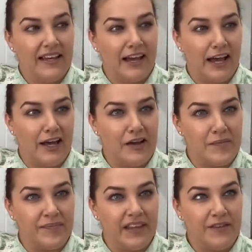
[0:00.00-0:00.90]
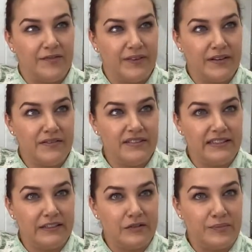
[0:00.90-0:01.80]
It feels a
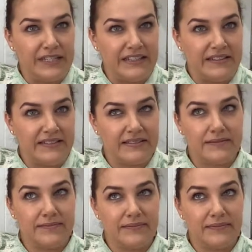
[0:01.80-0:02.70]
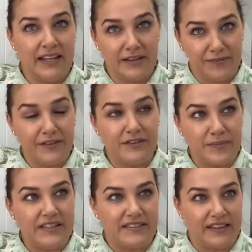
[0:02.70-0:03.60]
little bit, yeah, it feels a
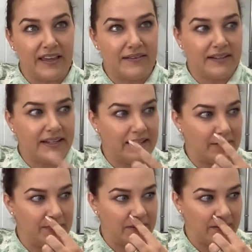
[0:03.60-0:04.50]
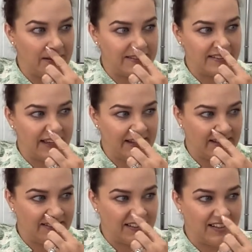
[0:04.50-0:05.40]
bit scary and a bit
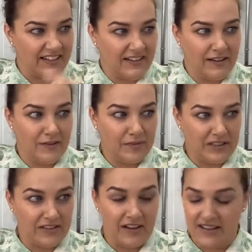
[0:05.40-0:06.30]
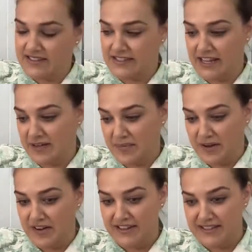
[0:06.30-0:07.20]
isolating to kind of go, well, I stand
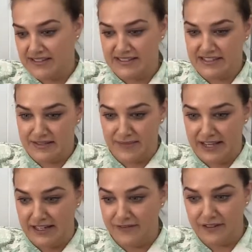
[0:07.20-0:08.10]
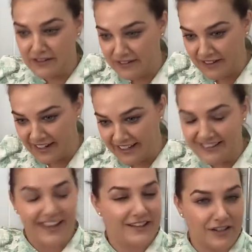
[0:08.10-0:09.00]
behind this. This is me. And if you don't like
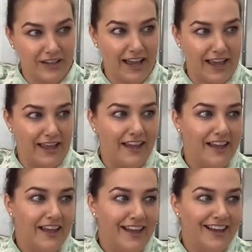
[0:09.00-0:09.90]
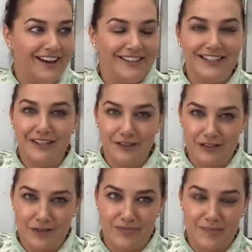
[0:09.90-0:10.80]
it, that's okay. I think
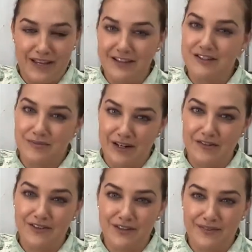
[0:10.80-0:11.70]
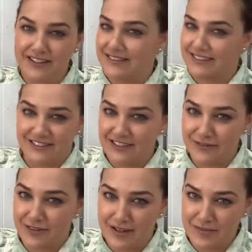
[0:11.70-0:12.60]
YouTube prepares you well for the fact that not
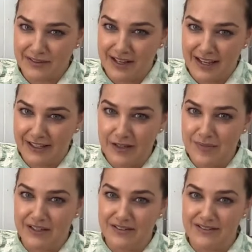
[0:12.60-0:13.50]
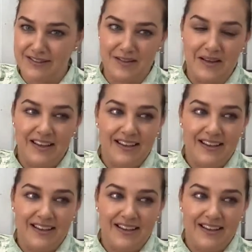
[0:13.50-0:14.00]
everyone will like you, because